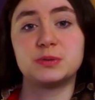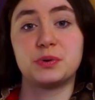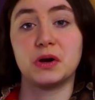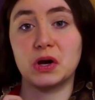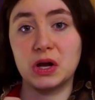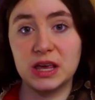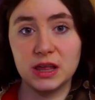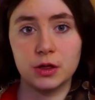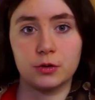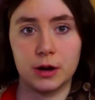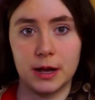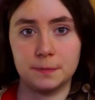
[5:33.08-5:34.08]
per
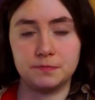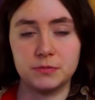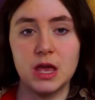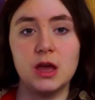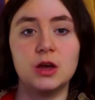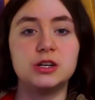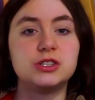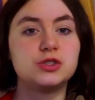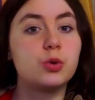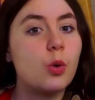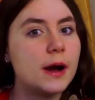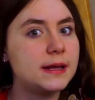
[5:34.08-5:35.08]
kilogram,
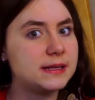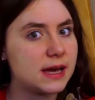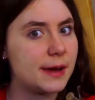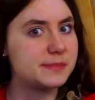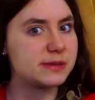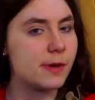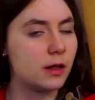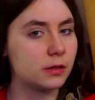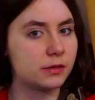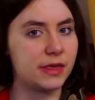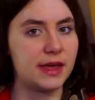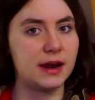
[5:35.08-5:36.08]
20 times
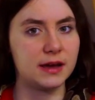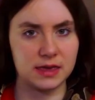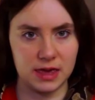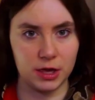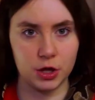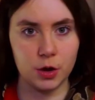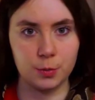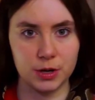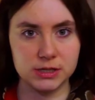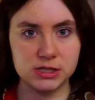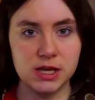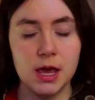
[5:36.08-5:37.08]
smaller than a King
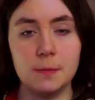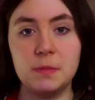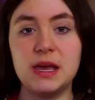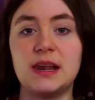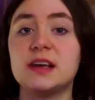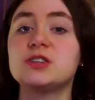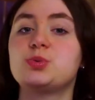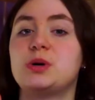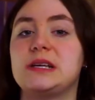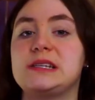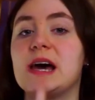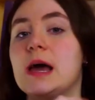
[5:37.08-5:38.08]
Cobra's, meaning
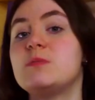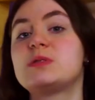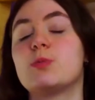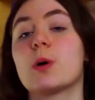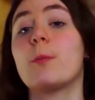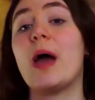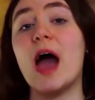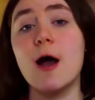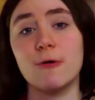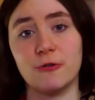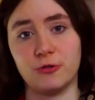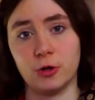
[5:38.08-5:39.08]
20 times more
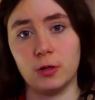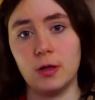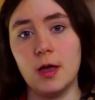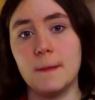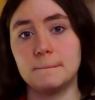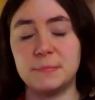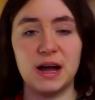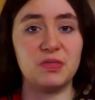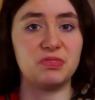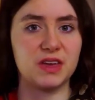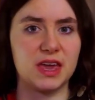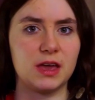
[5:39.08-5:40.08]
powerful.
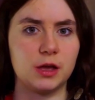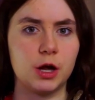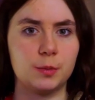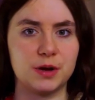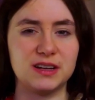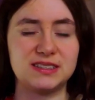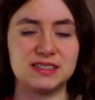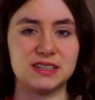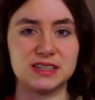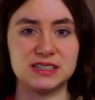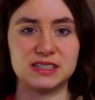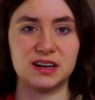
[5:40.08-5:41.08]
But the King Cobra is still
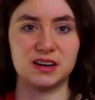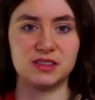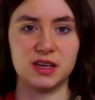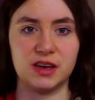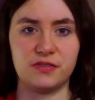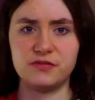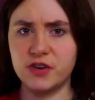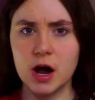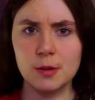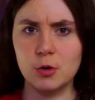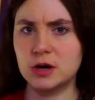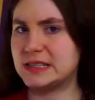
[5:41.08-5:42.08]
considered the
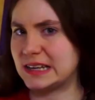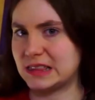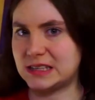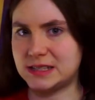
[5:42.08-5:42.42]
far more deadly